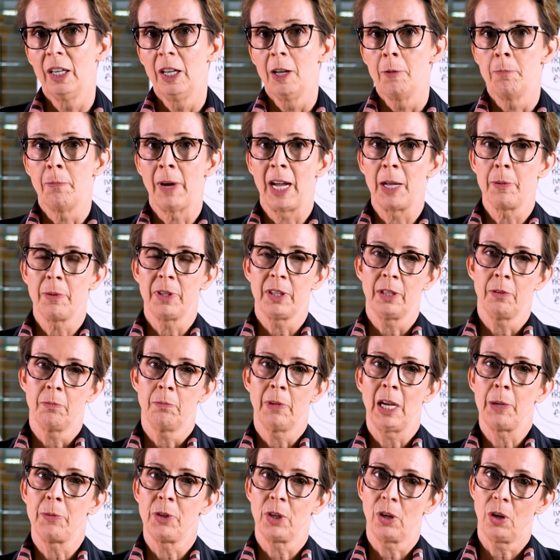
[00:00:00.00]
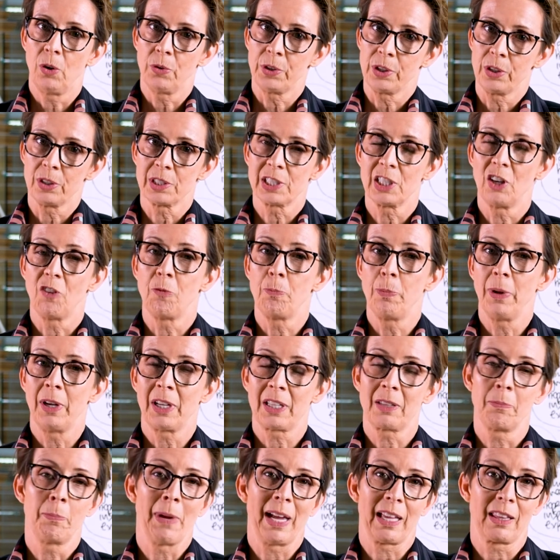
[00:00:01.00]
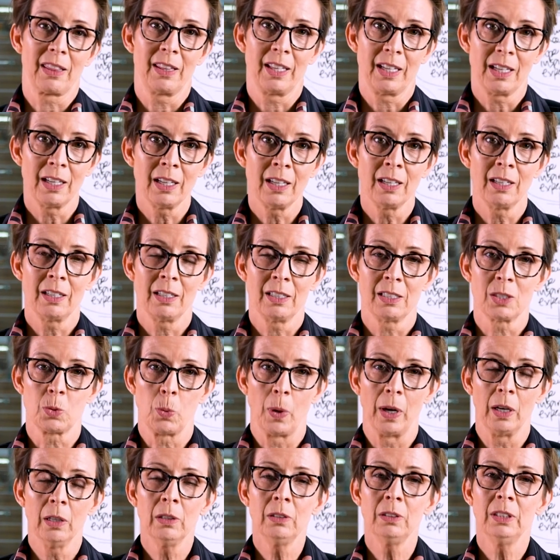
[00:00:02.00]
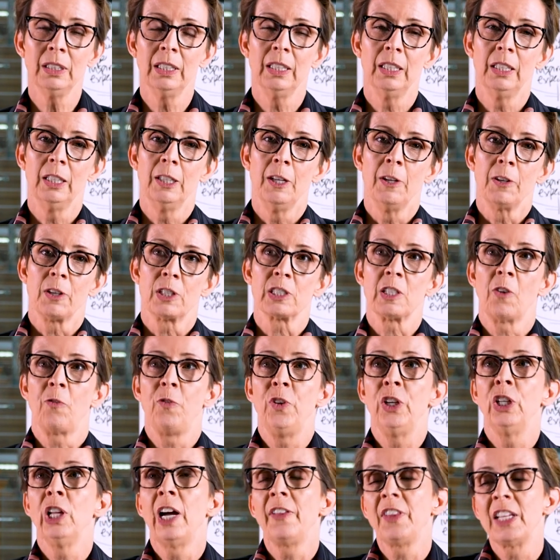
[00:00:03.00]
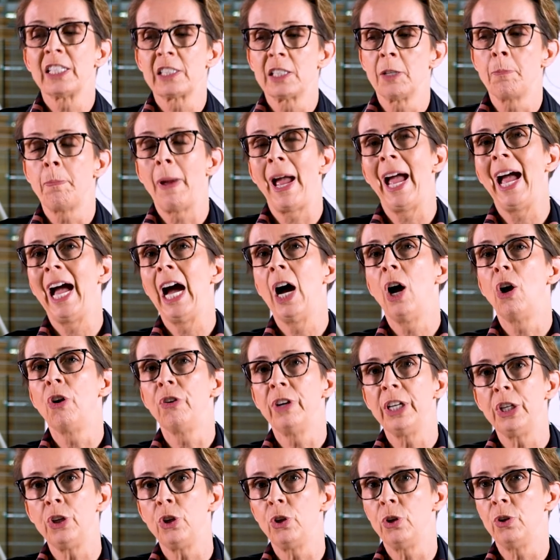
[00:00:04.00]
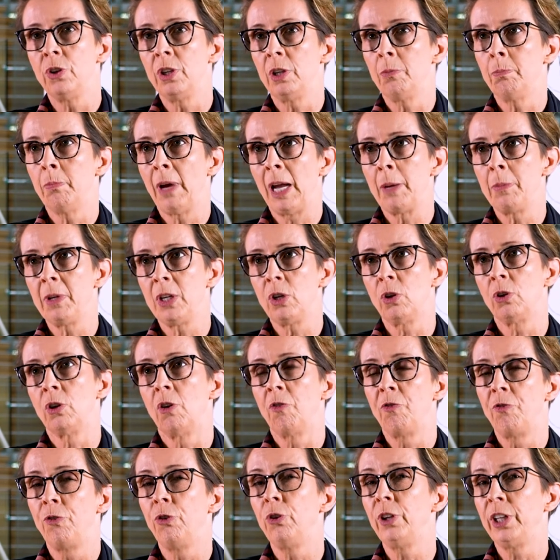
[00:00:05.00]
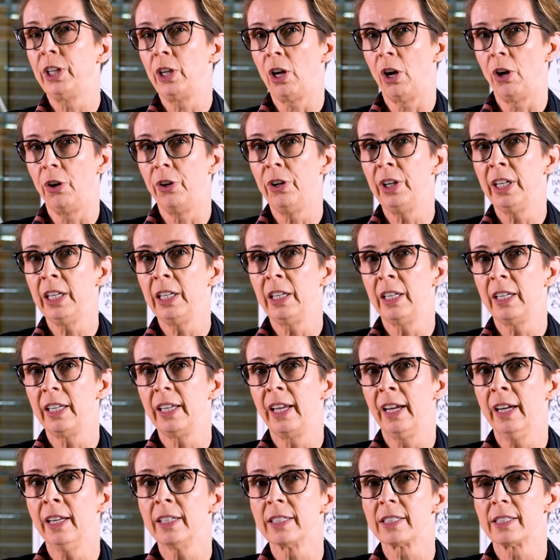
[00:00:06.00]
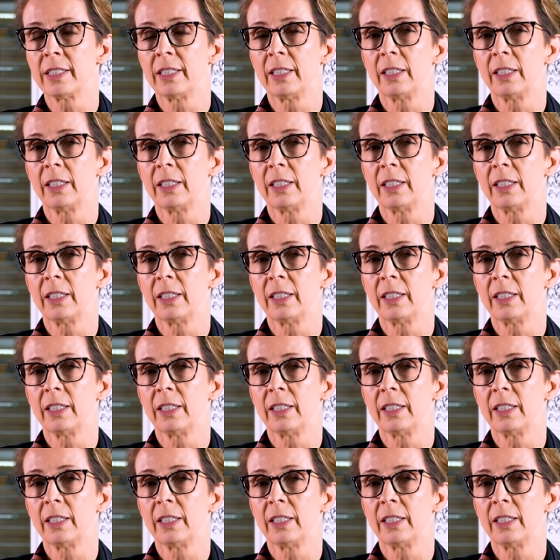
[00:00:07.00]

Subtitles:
Maybe you're holding yourself back there as well. Because I feel like there's a power in you that maybe you're not fully owning yet.